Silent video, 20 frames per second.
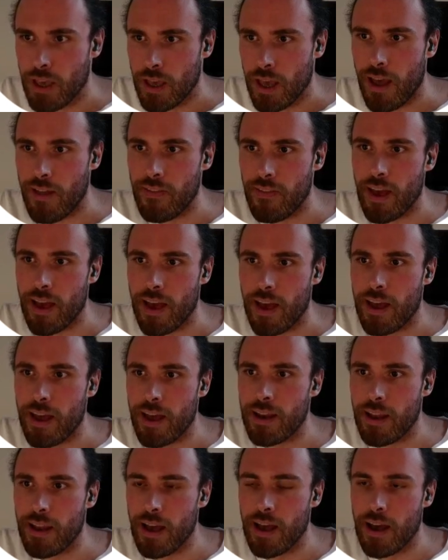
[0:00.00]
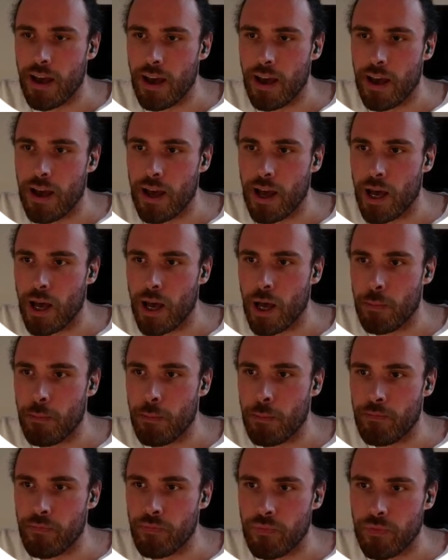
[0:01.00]
and then
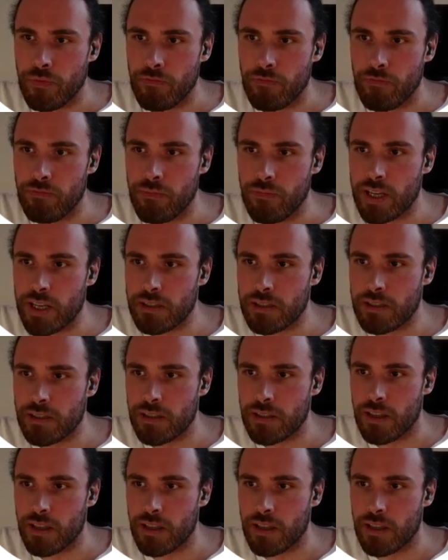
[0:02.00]
this